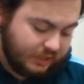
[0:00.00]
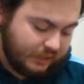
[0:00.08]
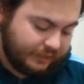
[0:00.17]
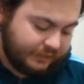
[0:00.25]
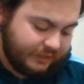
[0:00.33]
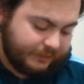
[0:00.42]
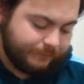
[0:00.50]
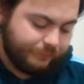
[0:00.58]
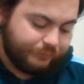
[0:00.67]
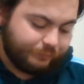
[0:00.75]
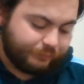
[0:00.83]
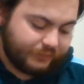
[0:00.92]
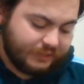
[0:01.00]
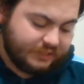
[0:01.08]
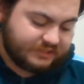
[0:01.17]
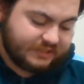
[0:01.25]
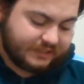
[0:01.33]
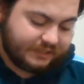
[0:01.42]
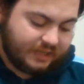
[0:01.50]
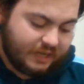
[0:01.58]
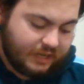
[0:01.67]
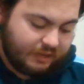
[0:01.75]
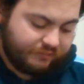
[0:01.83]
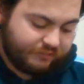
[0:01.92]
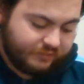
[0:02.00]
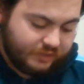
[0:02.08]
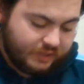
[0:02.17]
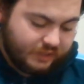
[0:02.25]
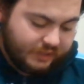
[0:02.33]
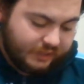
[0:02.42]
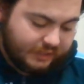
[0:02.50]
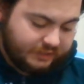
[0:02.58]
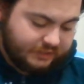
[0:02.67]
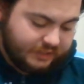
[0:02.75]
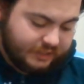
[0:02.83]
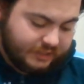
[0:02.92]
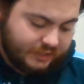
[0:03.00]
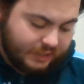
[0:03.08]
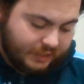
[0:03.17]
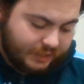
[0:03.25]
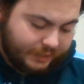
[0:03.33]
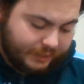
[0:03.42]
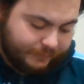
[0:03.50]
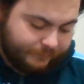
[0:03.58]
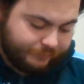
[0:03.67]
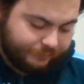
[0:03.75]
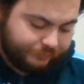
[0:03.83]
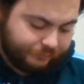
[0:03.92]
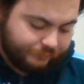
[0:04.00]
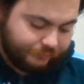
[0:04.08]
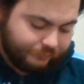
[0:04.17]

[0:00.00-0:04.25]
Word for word: And then in the second half, in the um,